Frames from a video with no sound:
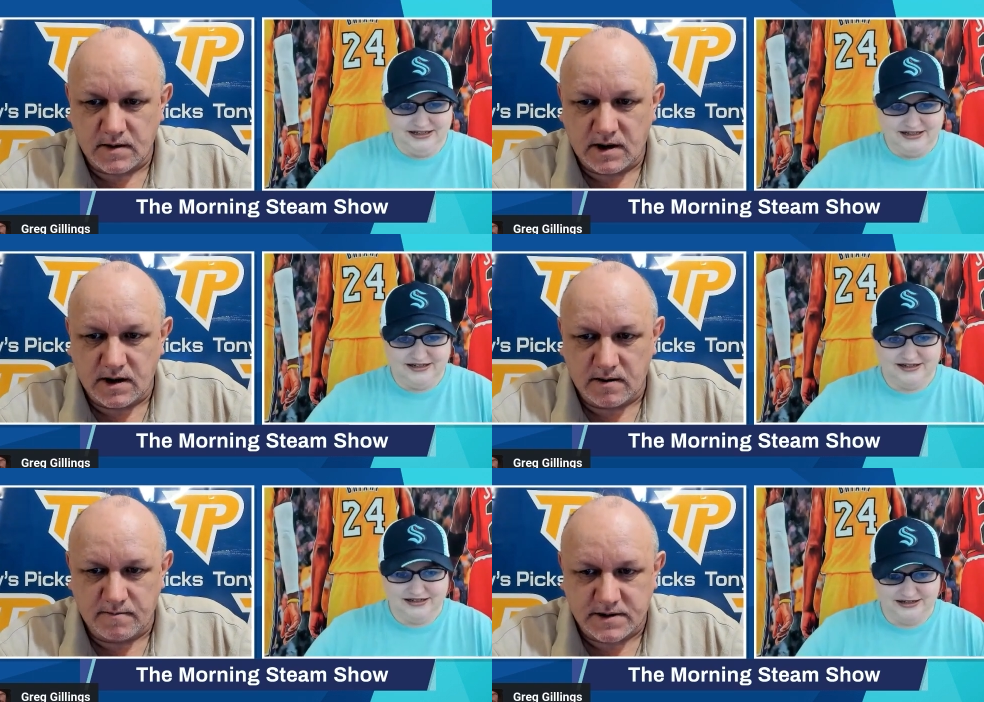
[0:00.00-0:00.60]

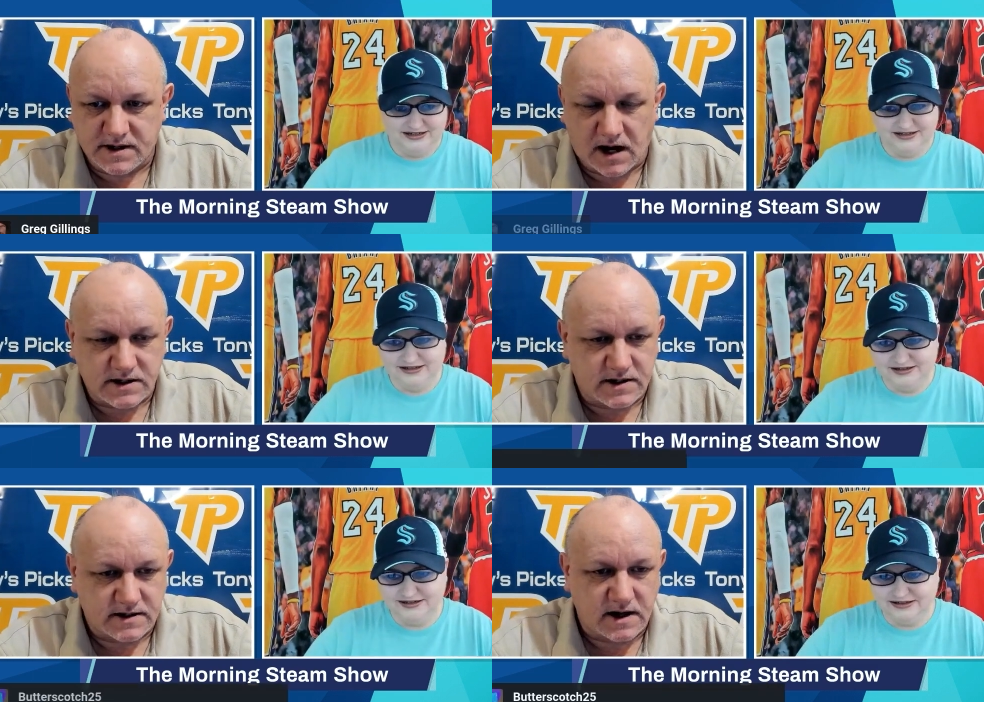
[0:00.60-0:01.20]
Speaker 1: um,
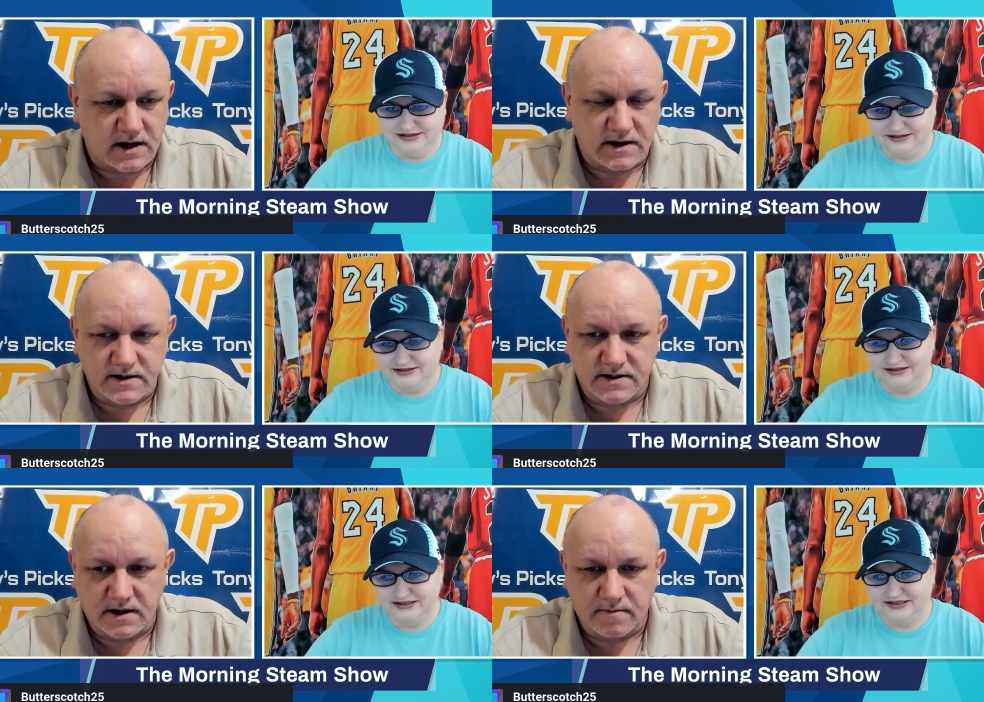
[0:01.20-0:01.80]
Scotch has got
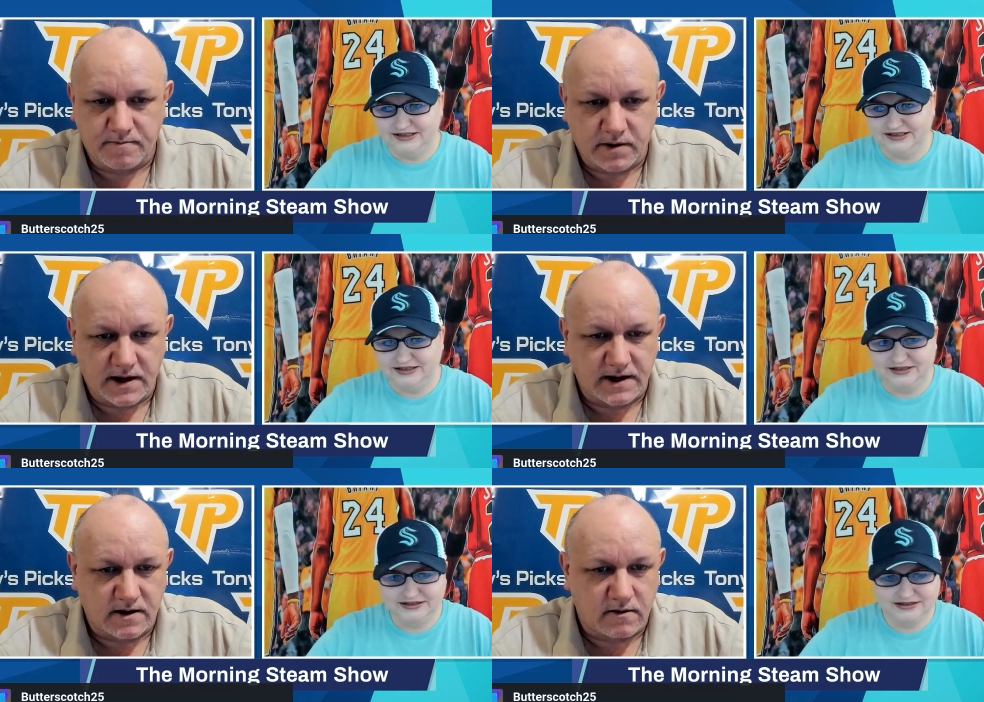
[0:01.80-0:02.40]
his uh,
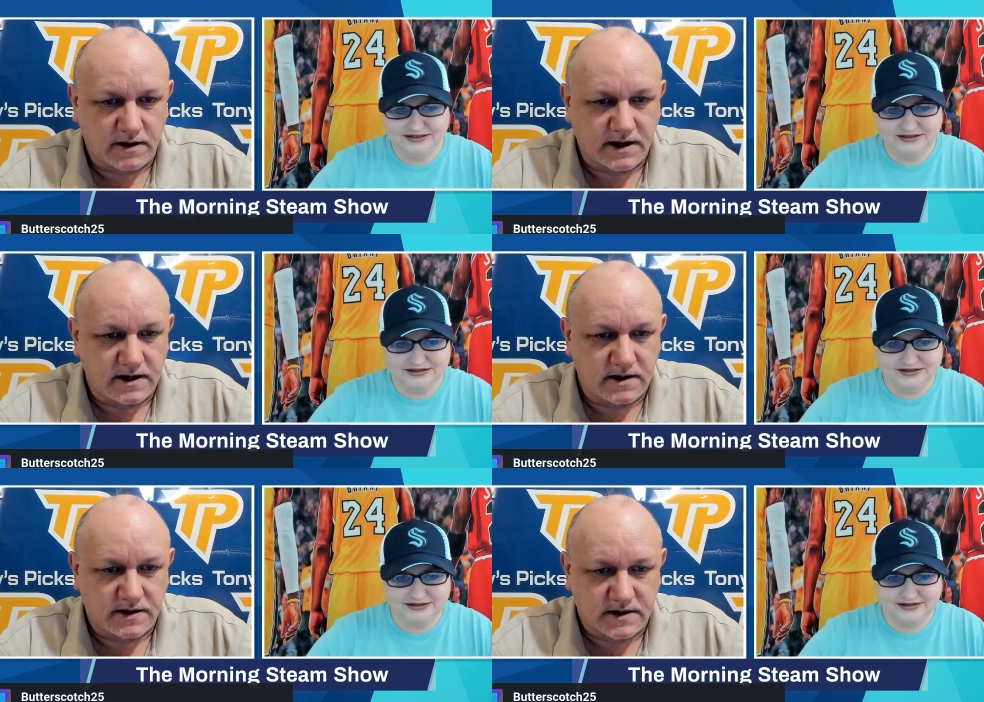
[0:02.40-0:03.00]
play going
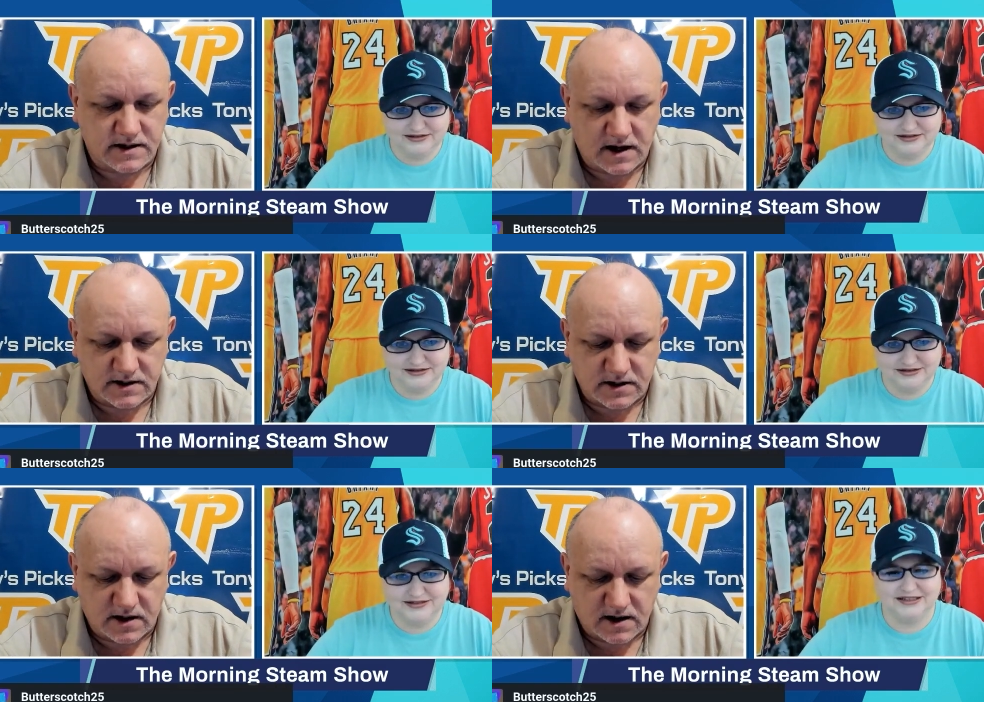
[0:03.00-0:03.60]
again. The
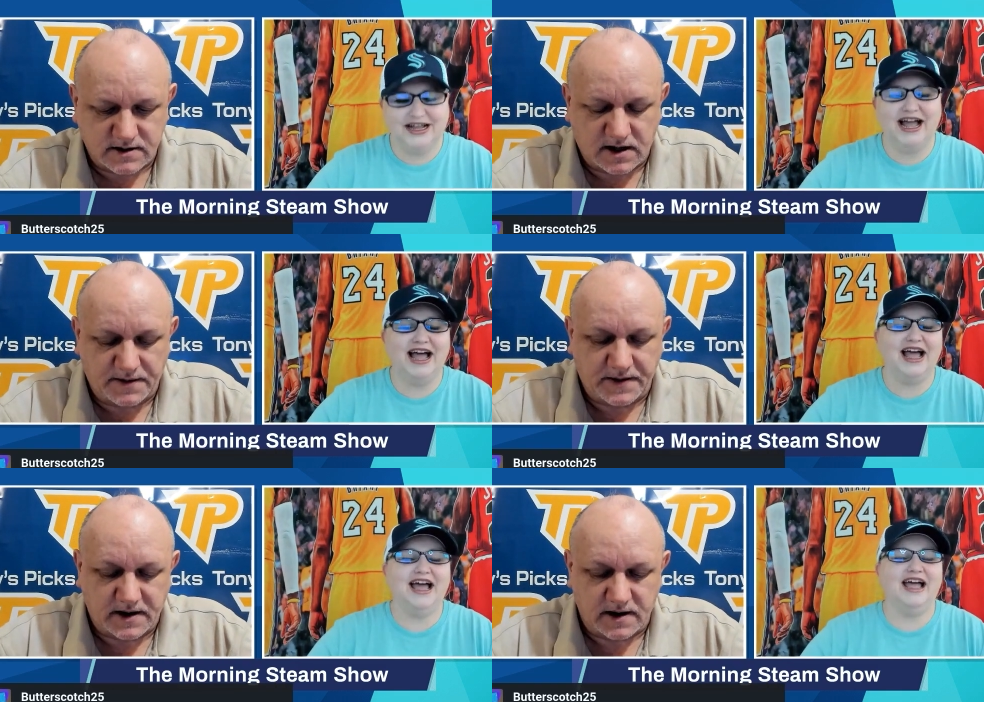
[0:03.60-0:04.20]
Scotch locks on
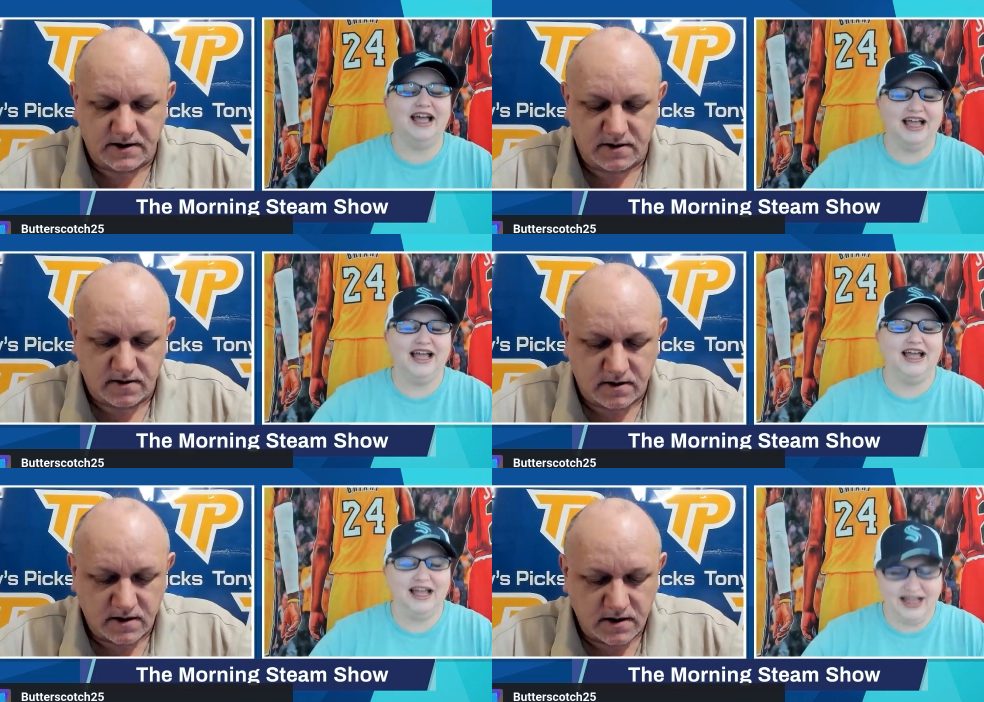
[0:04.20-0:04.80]
the under